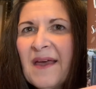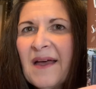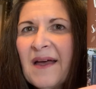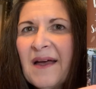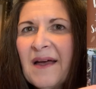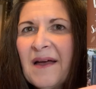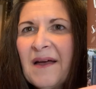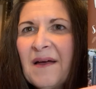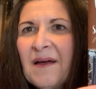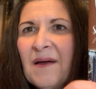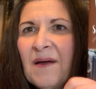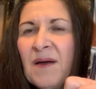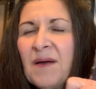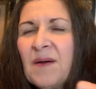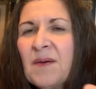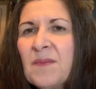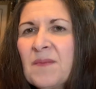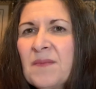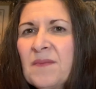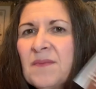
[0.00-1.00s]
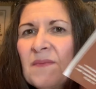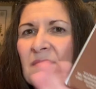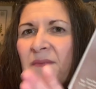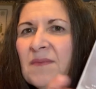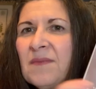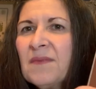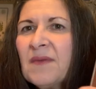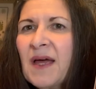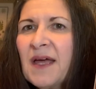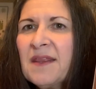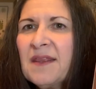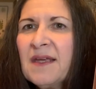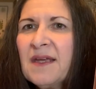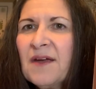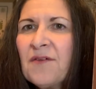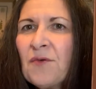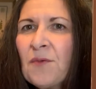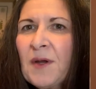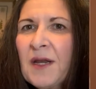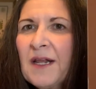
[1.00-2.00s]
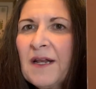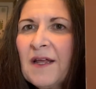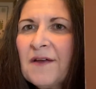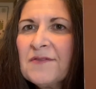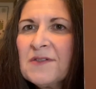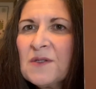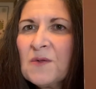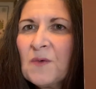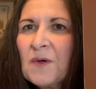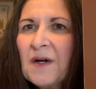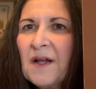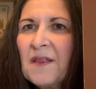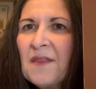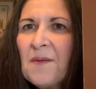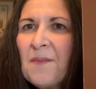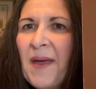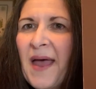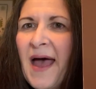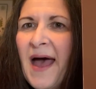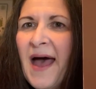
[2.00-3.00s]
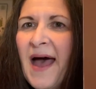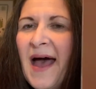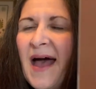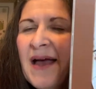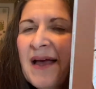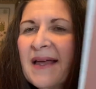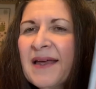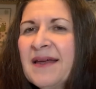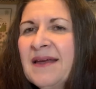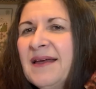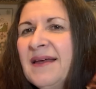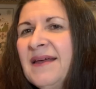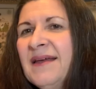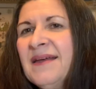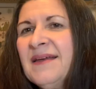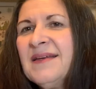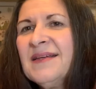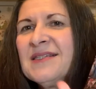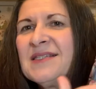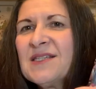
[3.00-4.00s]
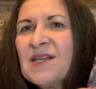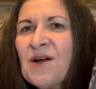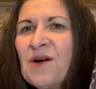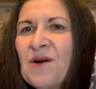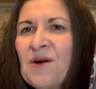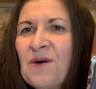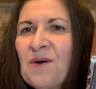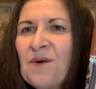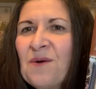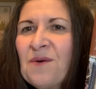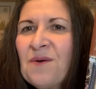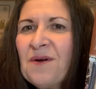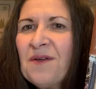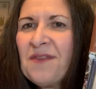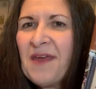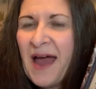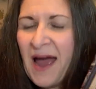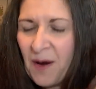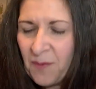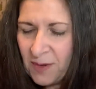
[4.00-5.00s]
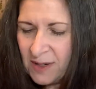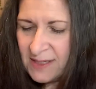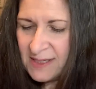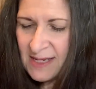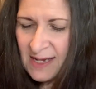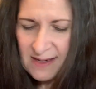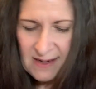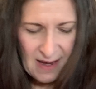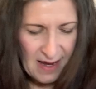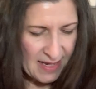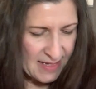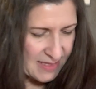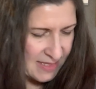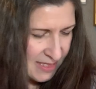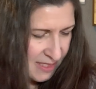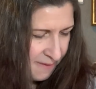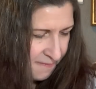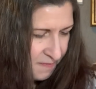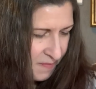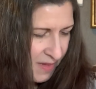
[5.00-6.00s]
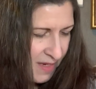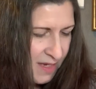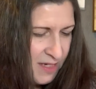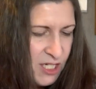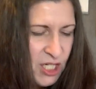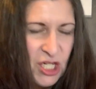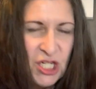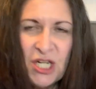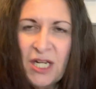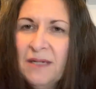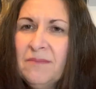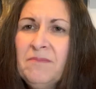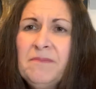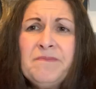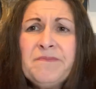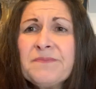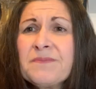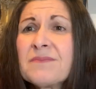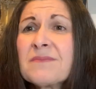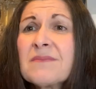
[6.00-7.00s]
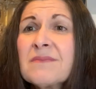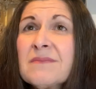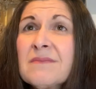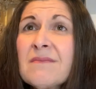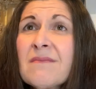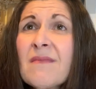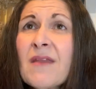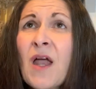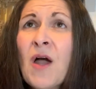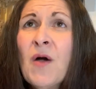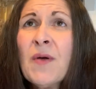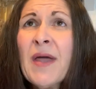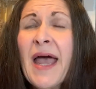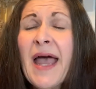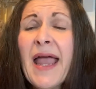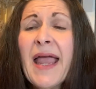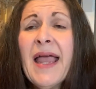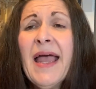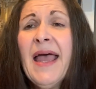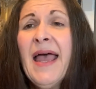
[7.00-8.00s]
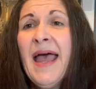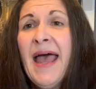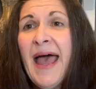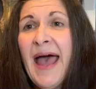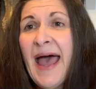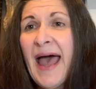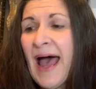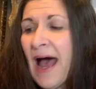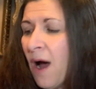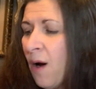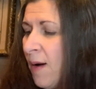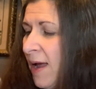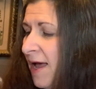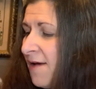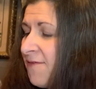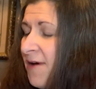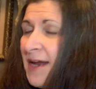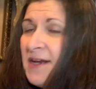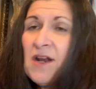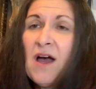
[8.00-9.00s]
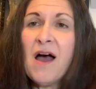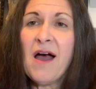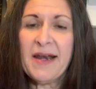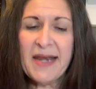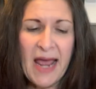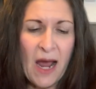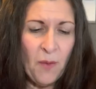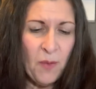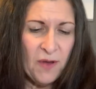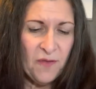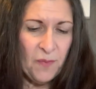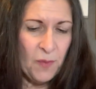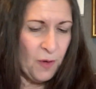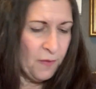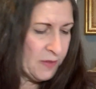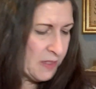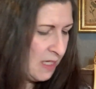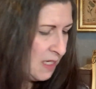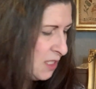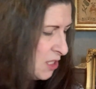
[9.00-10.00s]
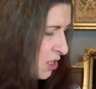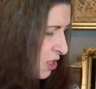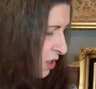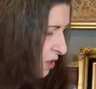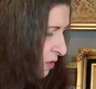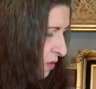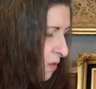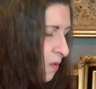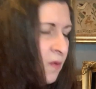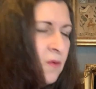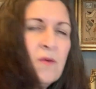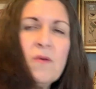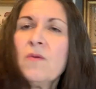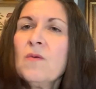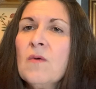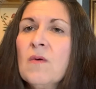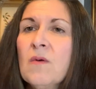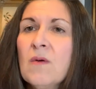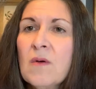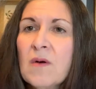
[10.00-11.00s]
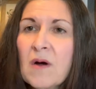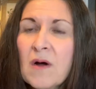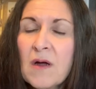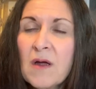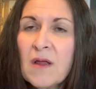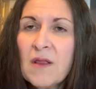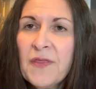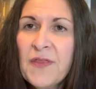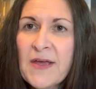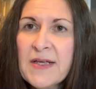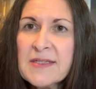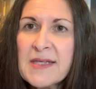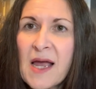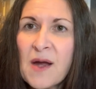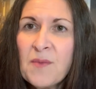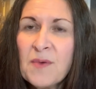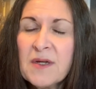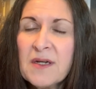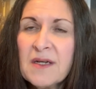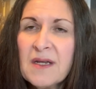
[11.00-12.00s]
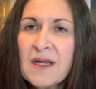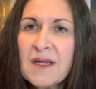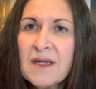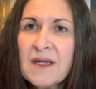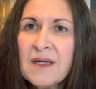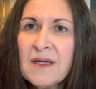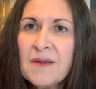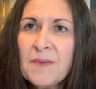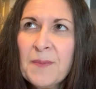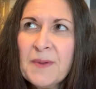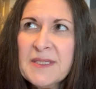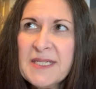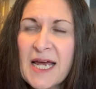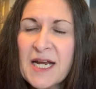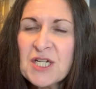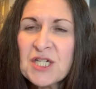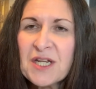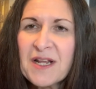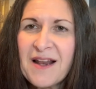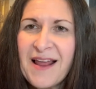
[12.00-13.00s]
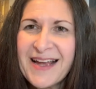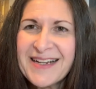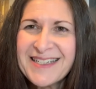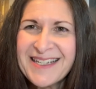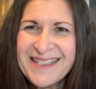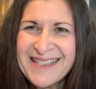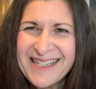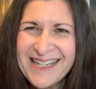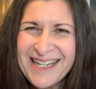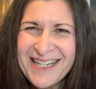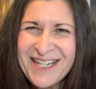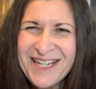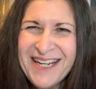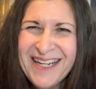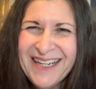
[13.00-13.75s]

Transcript: Um, I think everybody loves the one on the back. So that was a nice addition. Okay, how have I not, now we've moved into things I would potentially like to stitch